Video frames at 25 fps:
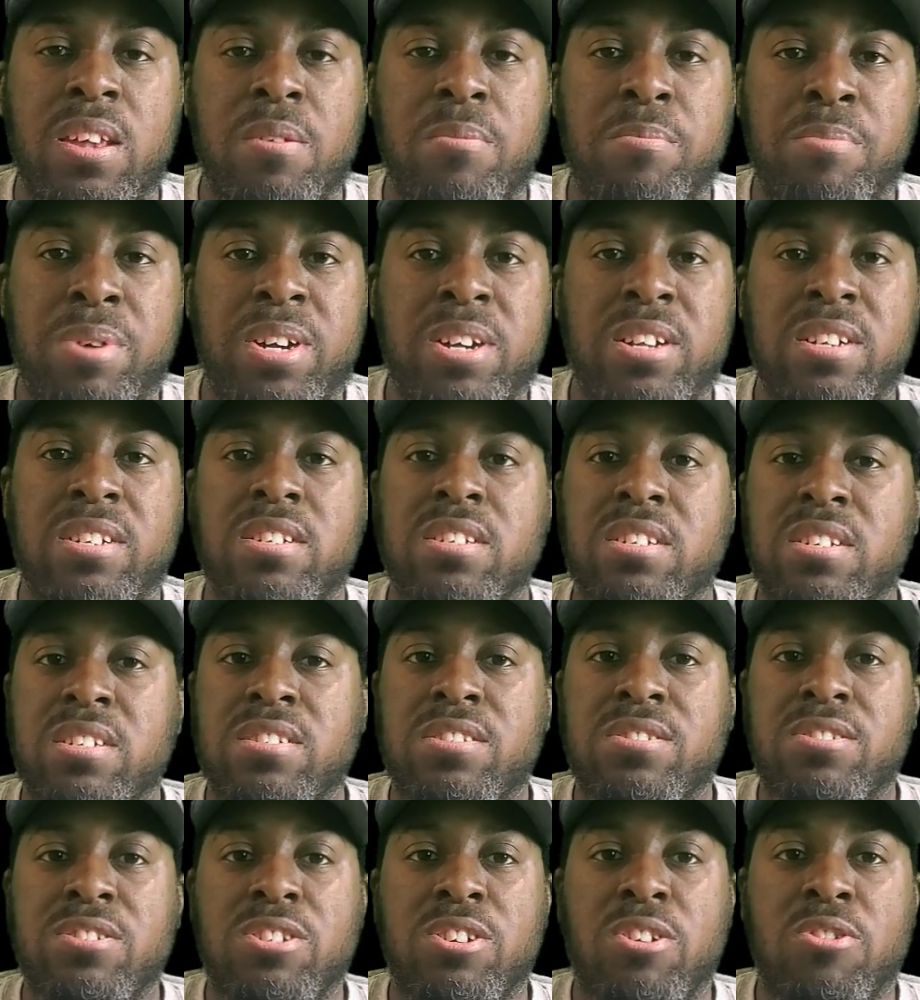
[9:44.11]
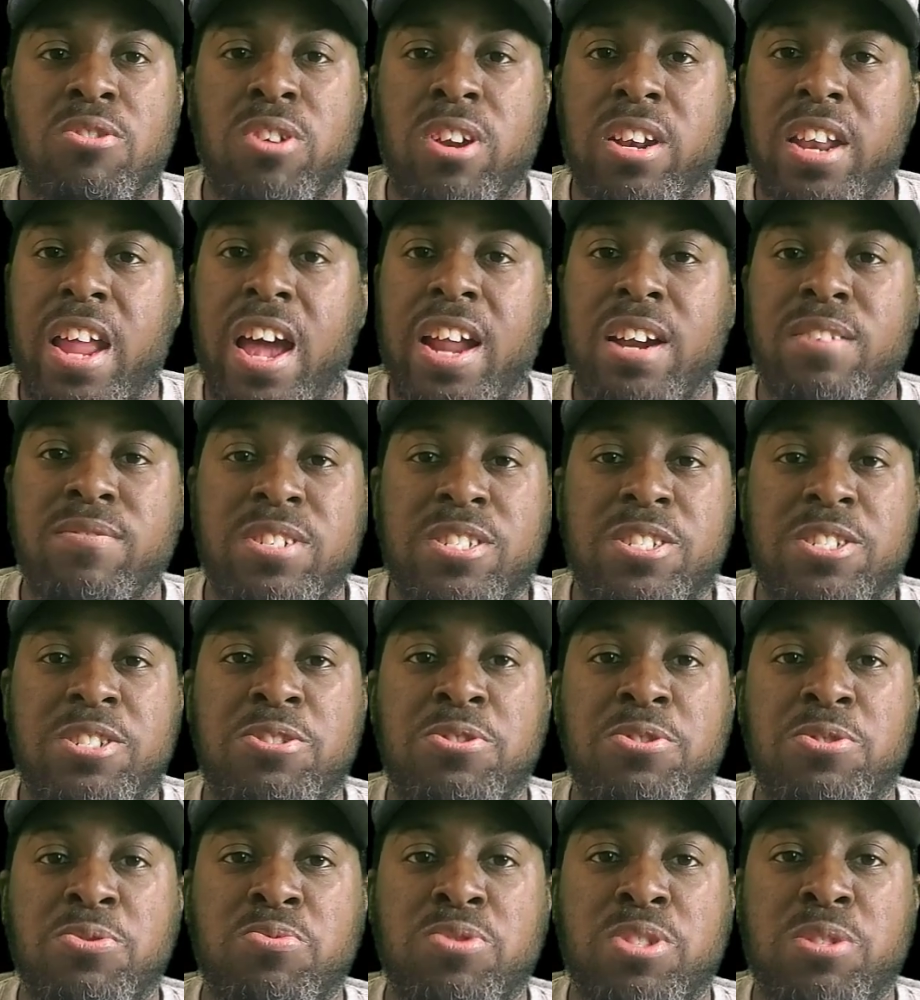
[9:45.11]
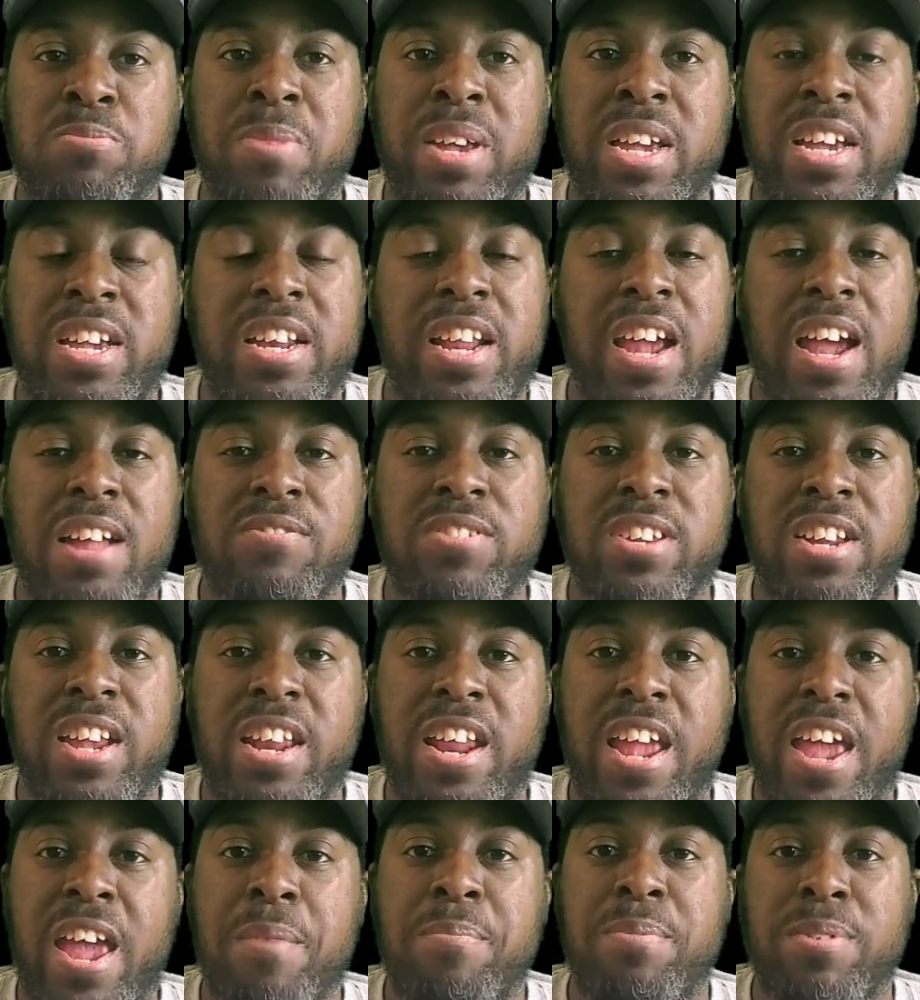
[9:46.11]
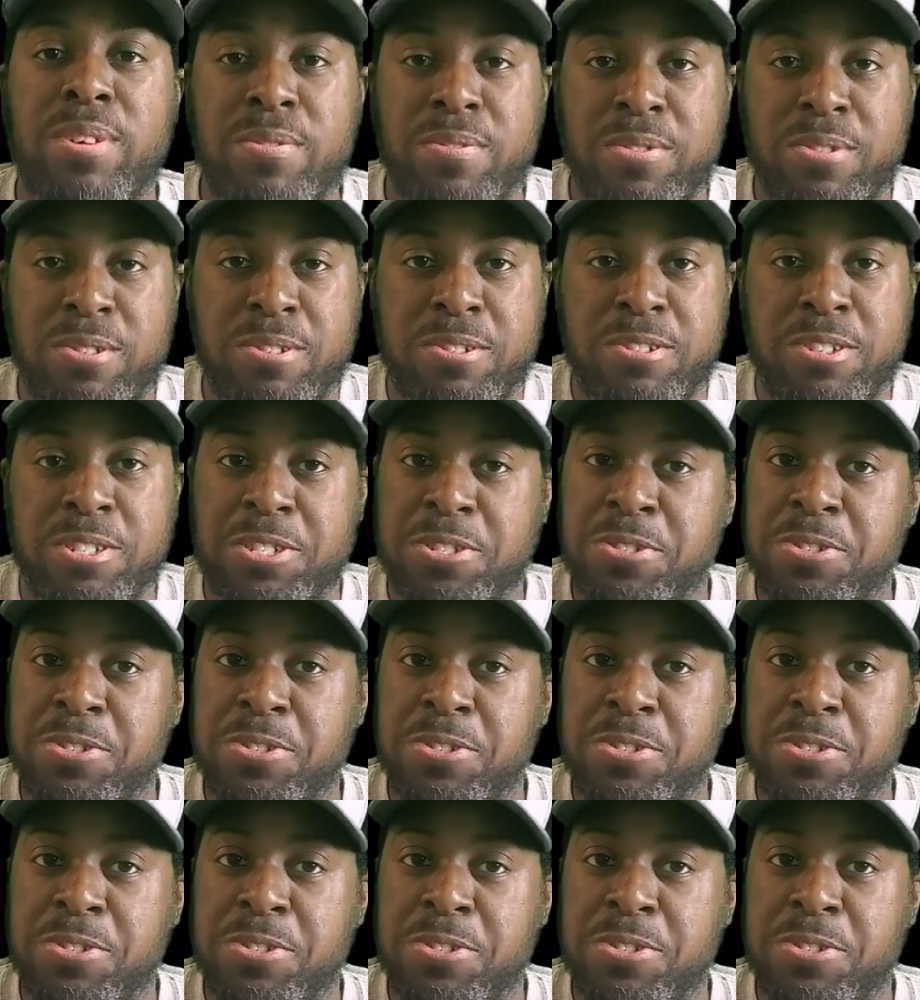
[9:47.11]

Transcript: But, you know, a lot of excuses was made after that happened, of course.